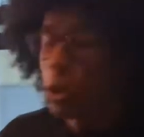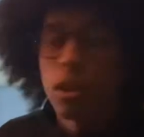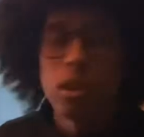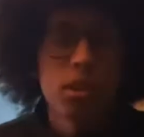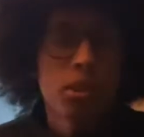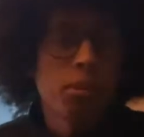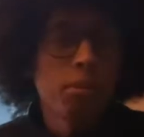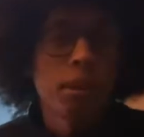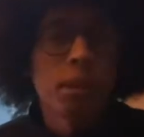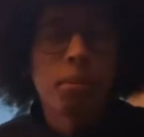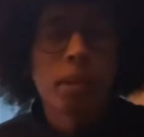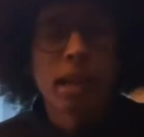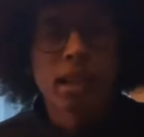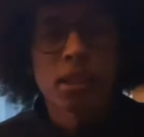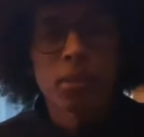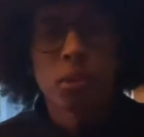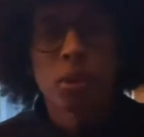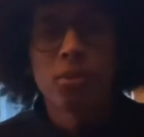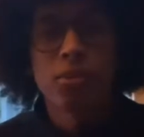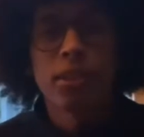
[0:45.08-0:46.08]
is a big
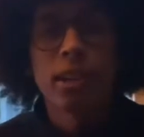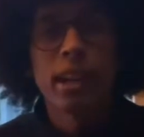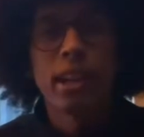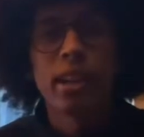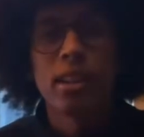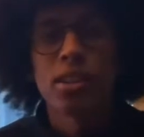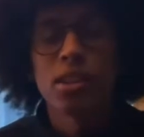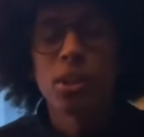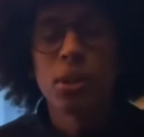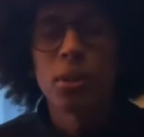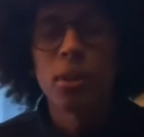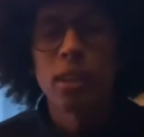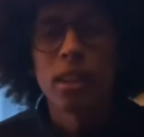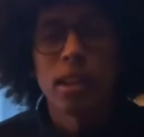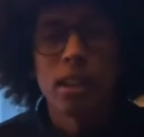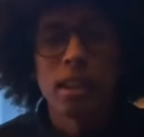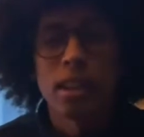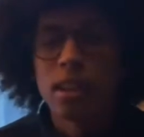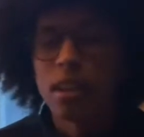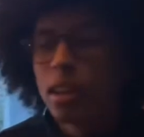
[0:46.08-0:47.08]
basketball fan, and so
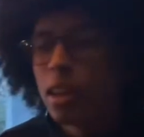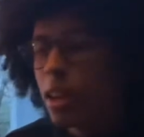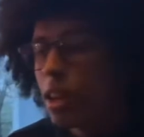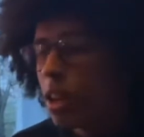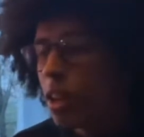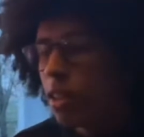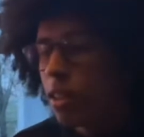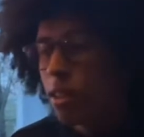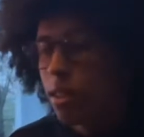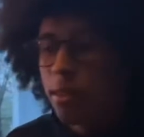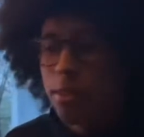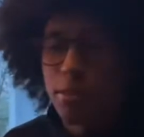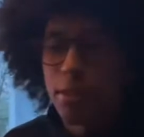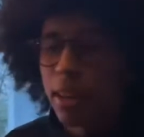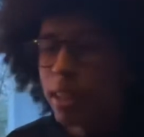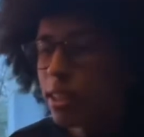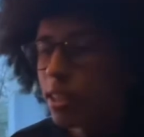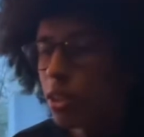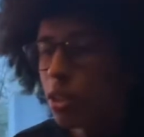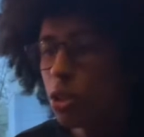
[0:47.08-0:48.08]
he
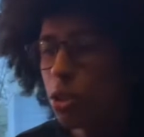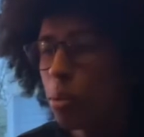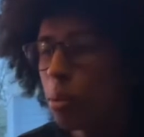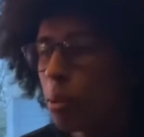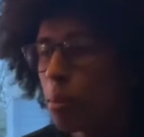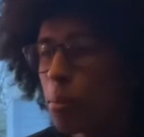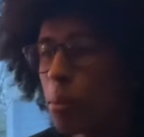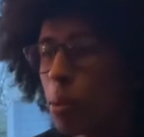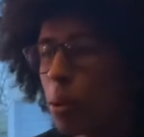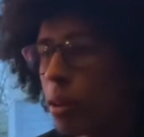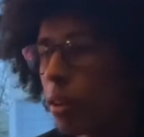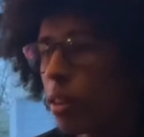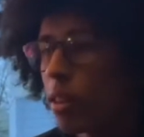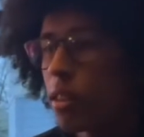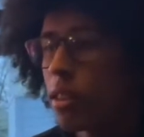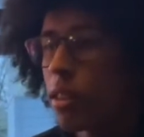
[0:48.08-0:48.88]
finds it super important